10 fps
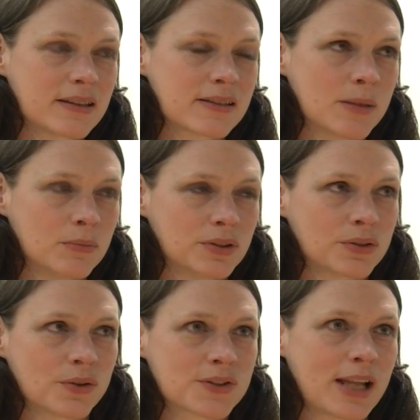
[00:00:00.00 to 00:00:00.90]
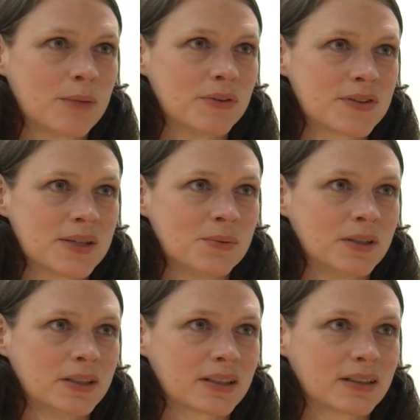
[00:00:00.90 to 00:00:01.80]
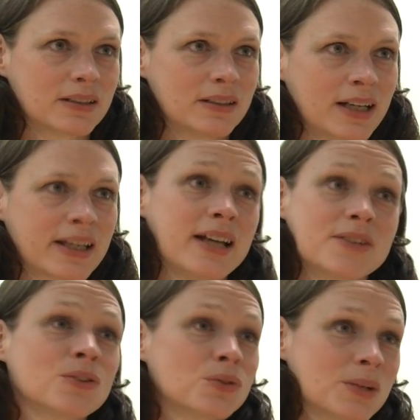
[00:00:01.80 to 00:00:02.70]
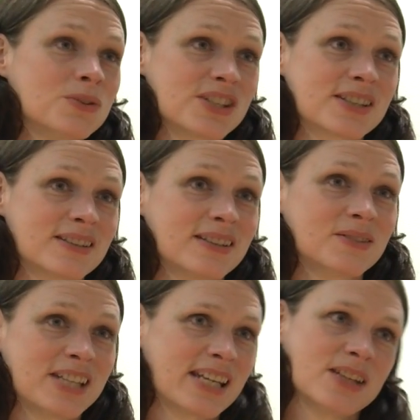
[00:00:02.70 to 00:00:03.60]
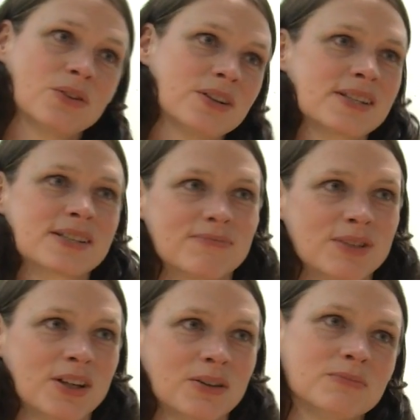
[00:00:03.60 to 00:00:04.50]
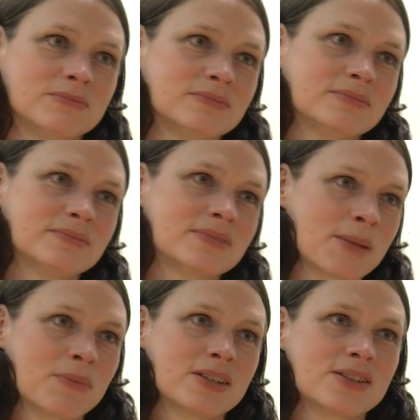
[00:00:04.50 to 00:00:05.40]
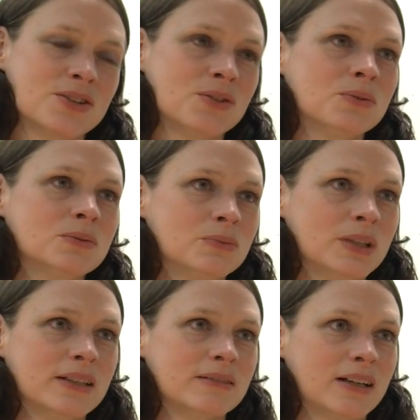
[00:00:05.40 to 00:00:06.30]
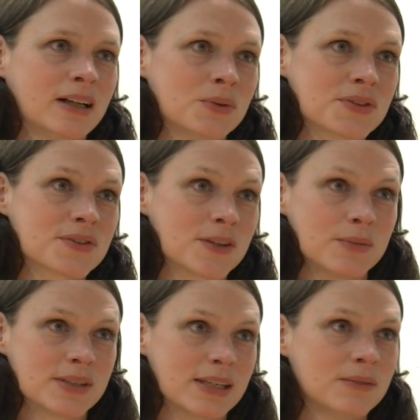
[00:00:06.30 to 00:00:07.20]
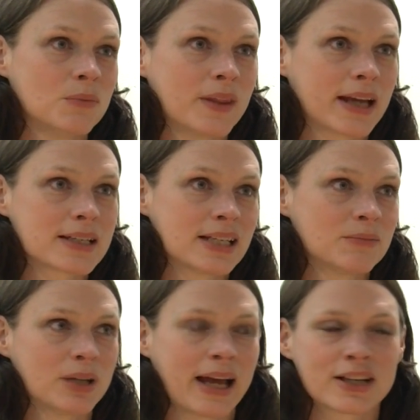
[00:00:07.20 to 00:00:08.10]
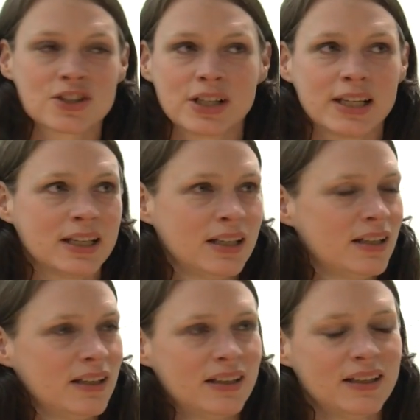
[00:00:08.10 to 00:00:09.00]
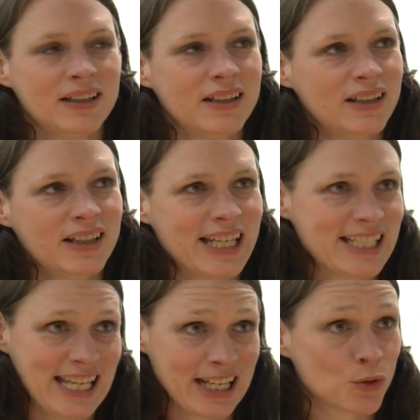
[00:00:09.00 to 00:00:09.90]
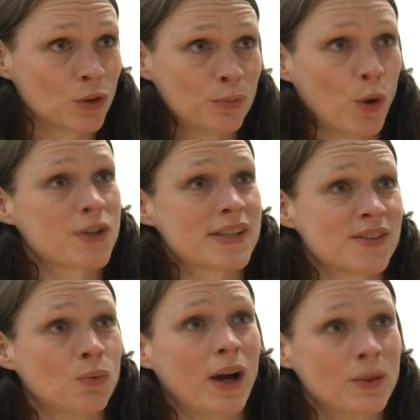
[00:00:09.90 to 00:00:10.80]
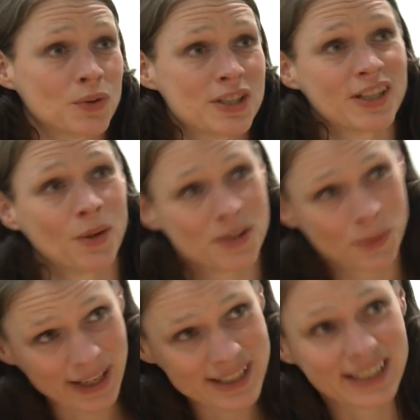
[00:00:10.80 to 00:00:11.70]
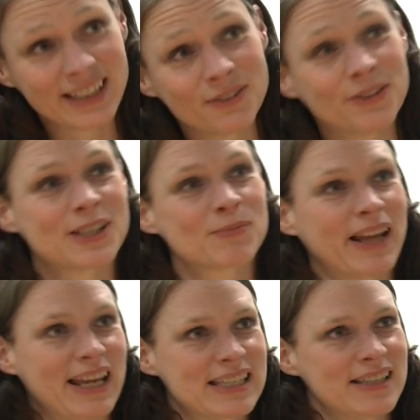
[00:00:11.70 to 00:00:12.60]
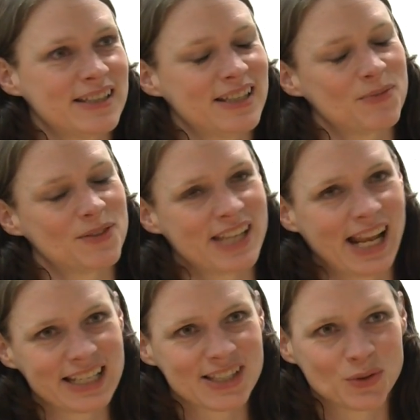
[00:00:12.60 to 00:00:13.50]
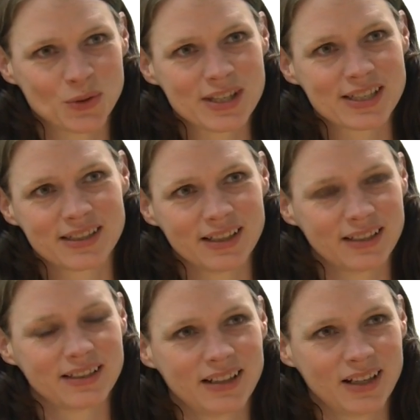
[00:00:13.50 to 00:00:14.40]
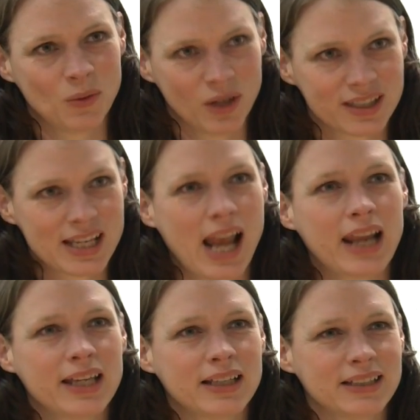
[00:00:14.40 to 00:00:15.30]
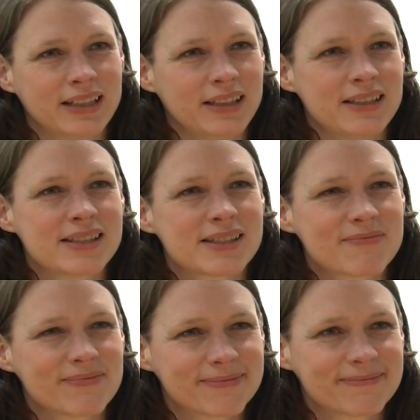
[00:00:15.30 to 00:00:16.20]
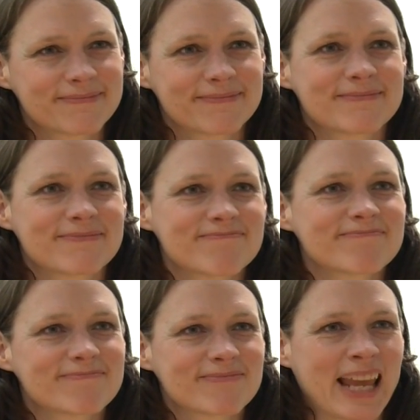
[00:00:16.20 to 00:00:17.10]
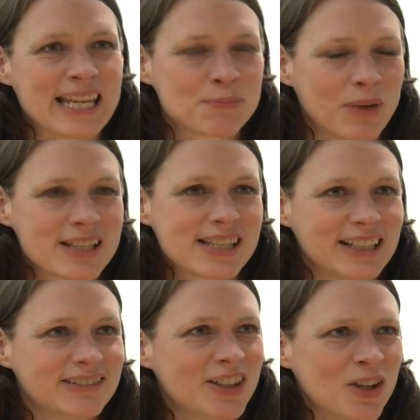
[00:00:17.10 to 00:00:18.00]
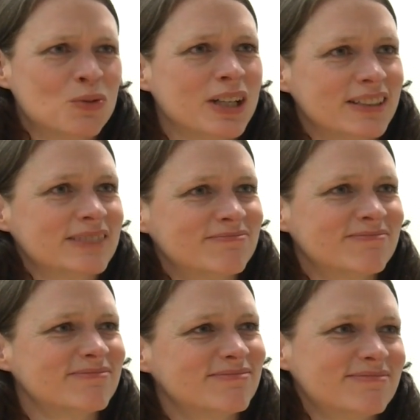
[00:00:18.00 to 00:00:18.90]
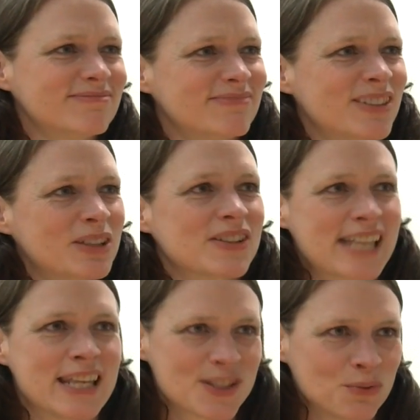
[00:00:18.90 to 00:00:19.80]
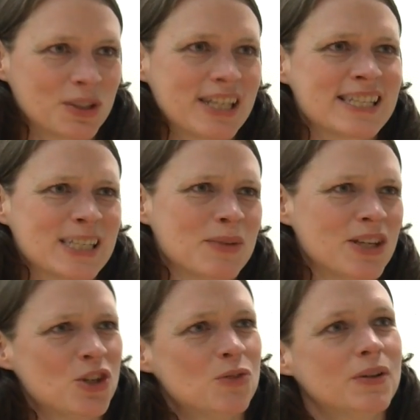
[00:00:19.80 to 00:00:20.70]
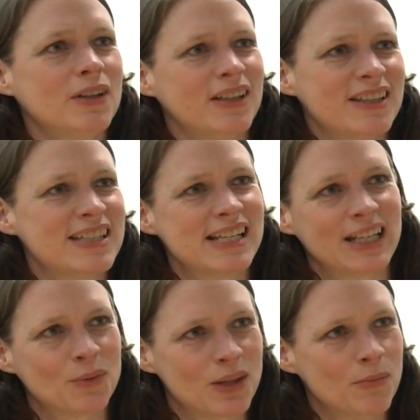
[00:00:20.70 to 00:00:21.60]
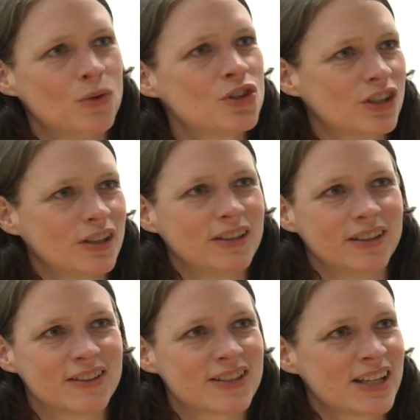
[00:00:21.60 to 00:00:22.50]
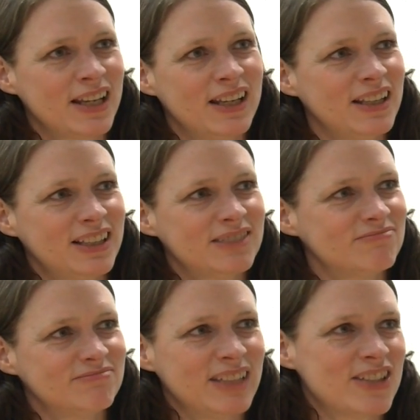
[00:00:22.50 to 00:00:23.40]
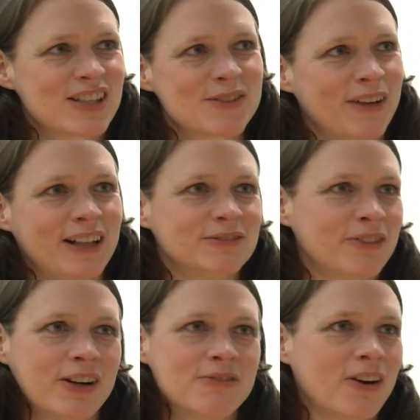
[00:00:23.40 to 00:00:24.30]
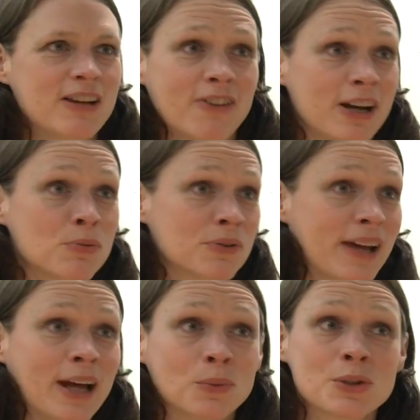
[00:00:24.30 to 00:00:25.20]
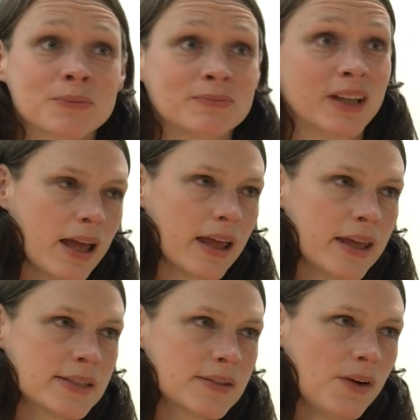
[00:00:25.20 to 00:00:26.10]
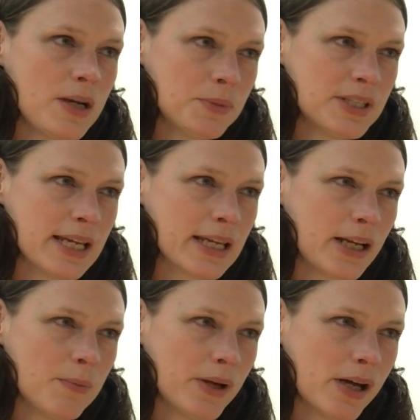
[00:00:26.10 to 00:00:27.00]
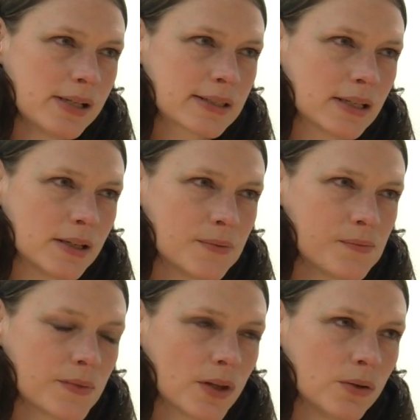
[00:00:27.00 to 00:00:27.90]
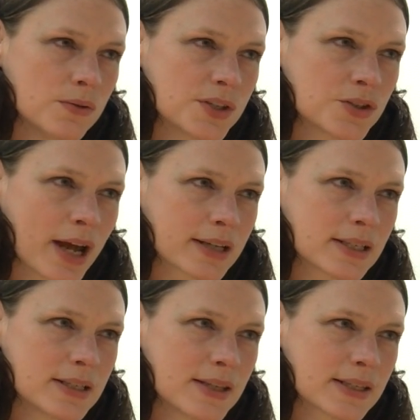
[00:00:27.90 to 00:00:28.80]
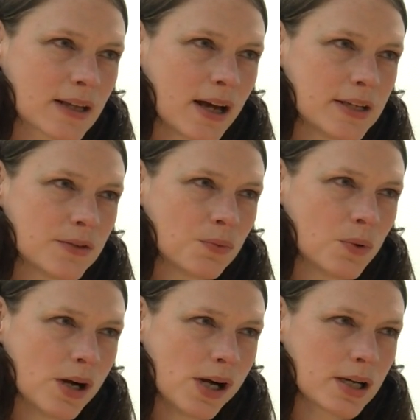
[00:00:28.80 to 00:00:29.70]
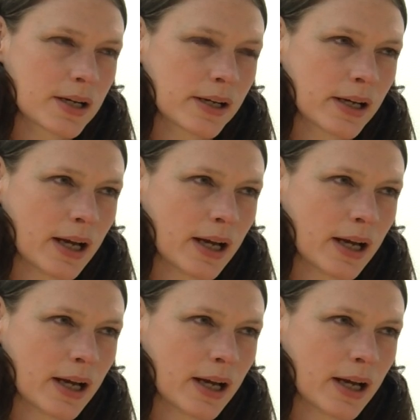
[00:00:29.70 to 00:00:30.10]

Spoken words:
stumbled across celebrancy work, I kind of thought I would just take it on as, you know, something to do when I wasn't so busy with acting, but actually it ticked all the boxes of why I'd wanted to go into acting in the first place, in terms of telling stories that are worth telling and expressing, you know, the real sense of what it is to be human and dealing with emotion, and it just felt very, very, very profound. It's a very particular person who's attracted to this kind of work.